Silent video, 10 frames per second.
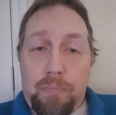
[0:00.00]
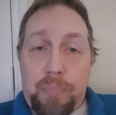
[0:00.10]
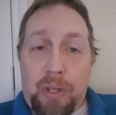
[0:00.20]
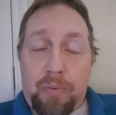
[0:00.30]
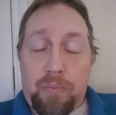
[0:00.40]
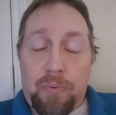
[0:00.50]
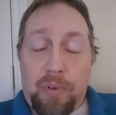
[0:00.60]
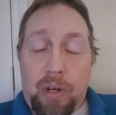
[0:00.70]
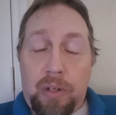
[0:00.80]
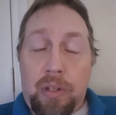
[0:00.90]
being
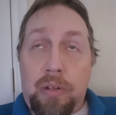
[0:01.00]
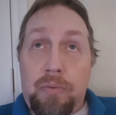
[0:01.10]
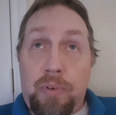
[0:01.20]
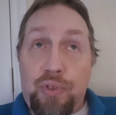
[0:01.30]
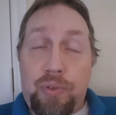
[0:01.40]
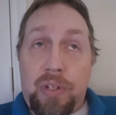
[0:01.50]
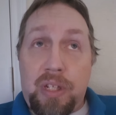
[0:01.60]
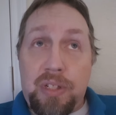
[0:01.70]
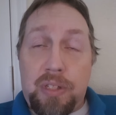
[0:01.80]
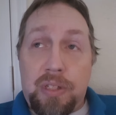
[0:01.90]
R- Richard
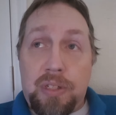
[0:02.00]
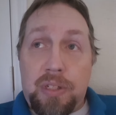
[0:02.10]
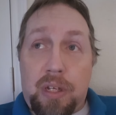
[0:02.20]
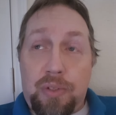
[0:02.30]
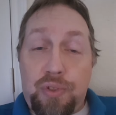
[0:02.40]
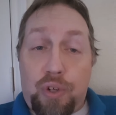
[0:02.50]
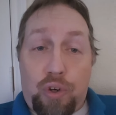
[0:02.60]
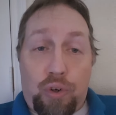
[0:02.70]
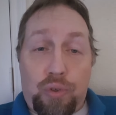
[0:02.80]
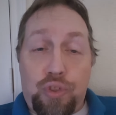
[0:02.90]
Nixon's uh,
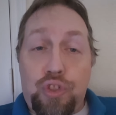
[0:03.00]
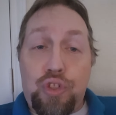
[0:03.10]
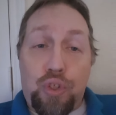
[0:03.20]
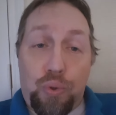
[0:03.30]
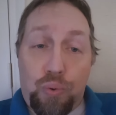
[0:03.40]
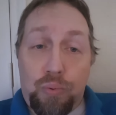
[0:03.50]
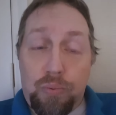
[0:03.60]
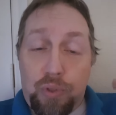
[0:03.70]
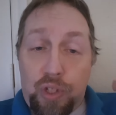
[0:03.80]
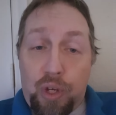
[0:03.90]
term two
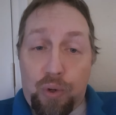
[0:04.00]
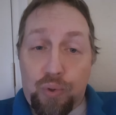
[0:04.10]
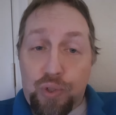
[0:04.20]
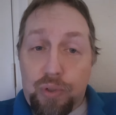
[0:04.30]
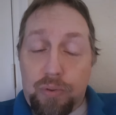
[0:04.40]
years